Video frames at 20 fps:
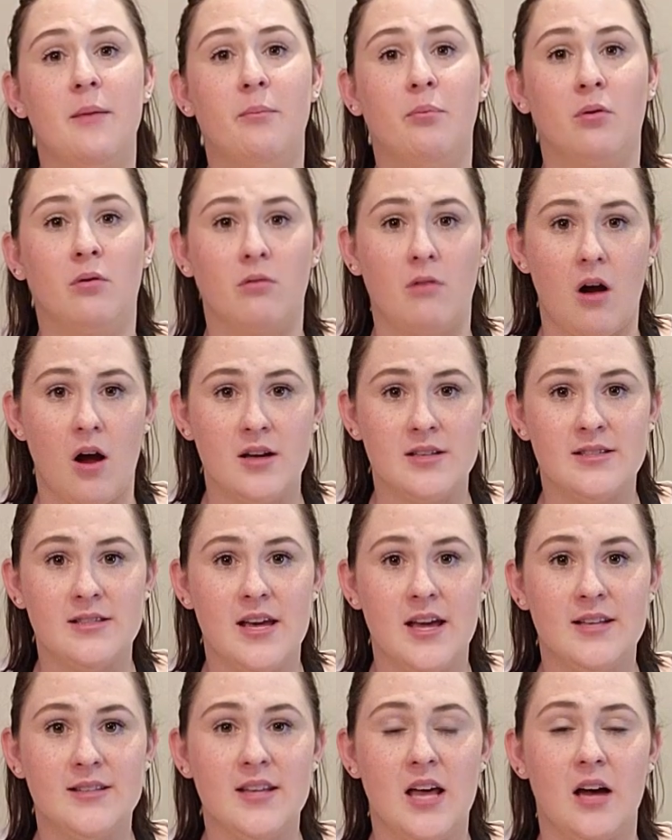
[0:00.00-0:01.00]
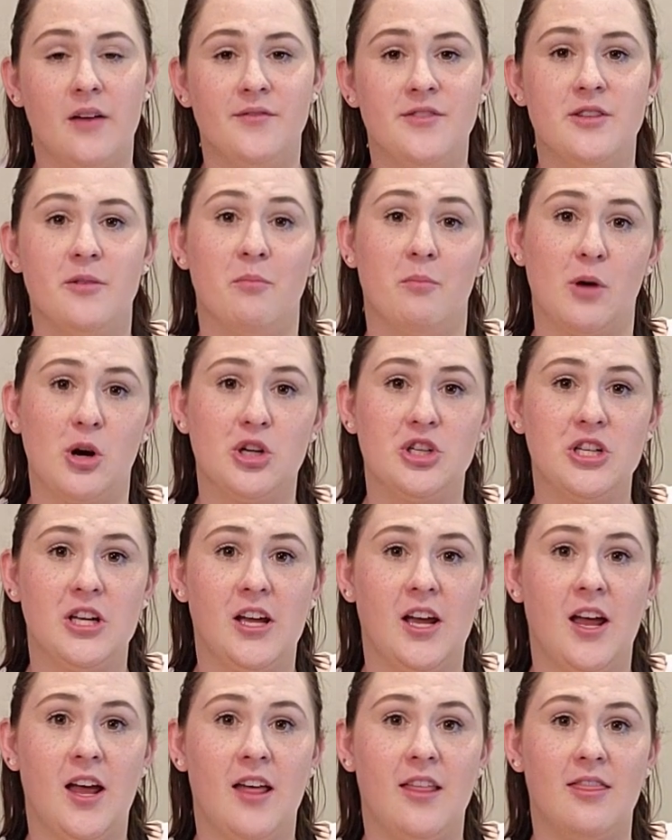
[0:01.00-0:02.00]
process of
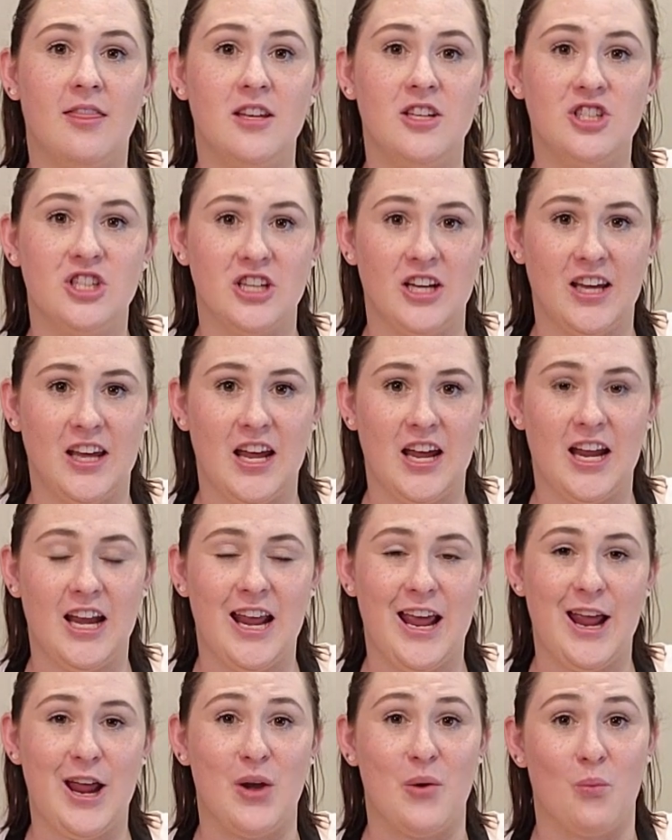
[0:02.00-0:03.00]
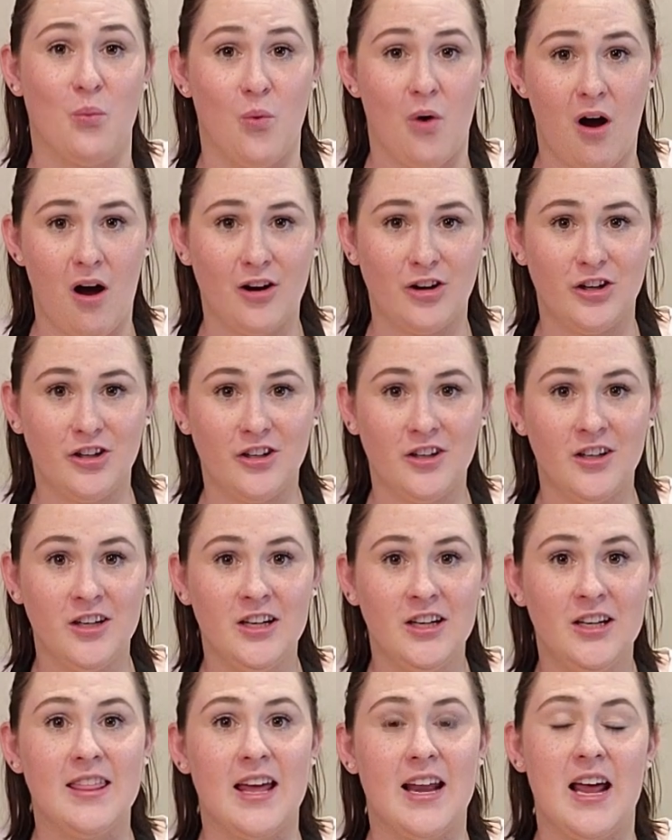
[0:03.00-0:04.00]
submerging the chicken in water
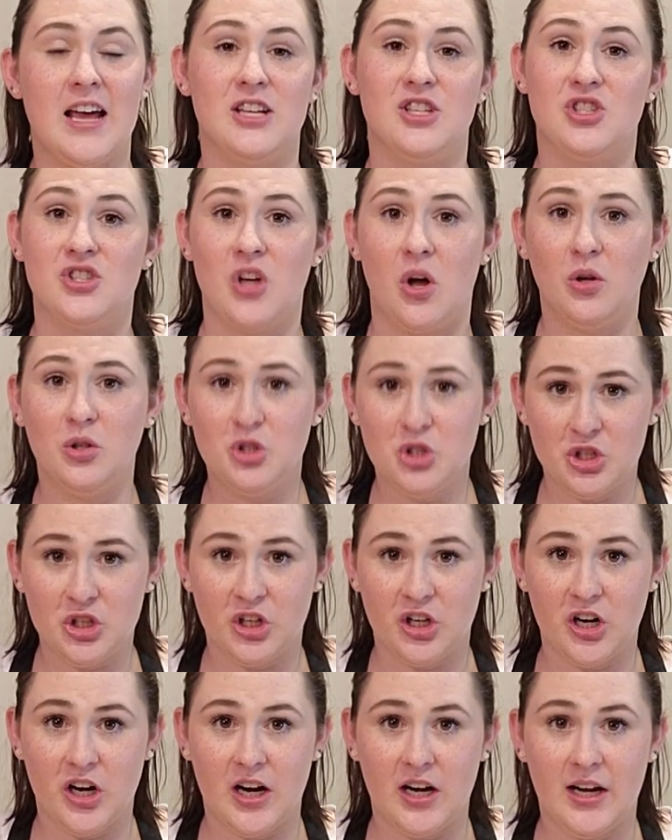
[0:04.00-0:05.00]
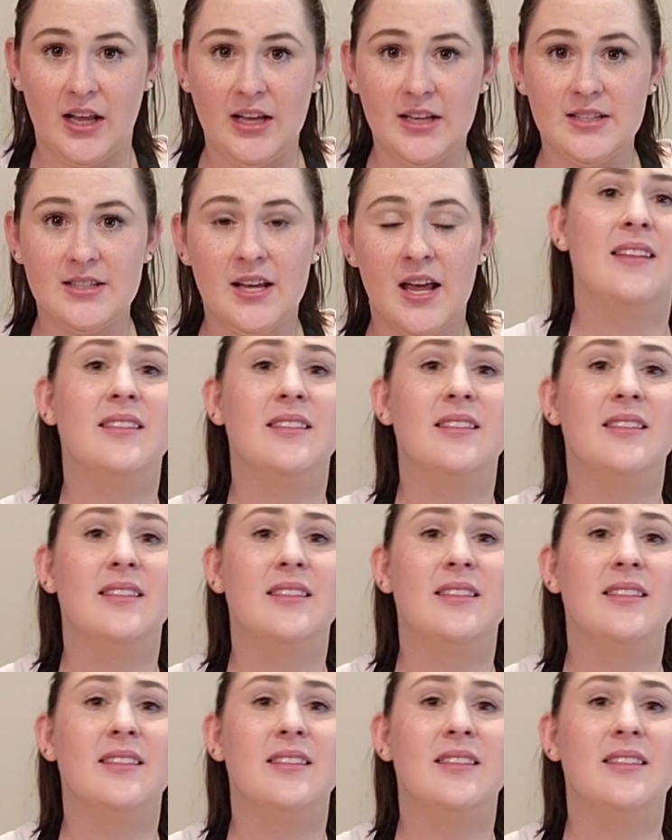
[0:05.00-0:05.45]
that has salt and sugar in it.